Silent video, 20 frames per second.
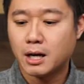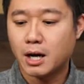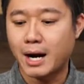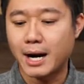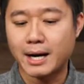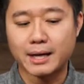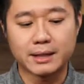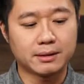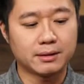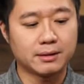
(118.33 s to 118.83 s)

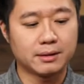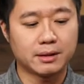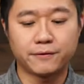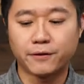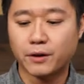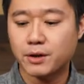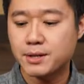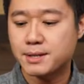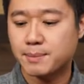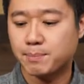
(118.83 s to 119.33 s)
All right, the
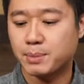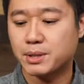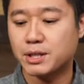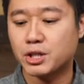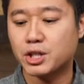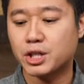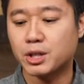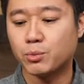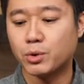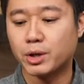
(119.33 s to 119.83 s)
first
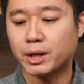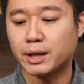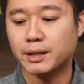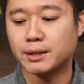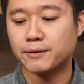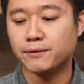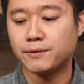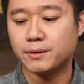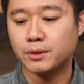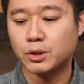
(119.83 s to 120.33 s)
position we're
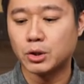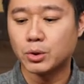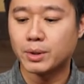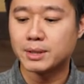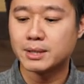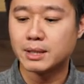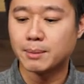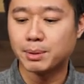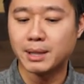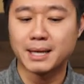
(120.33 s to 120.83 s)
going to do
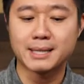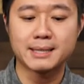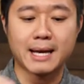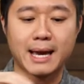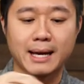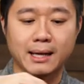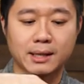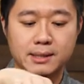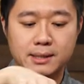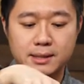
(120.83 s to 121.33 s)
is the plus
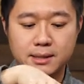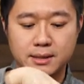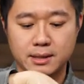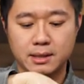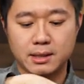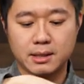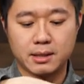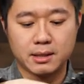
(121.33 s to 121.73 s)
X.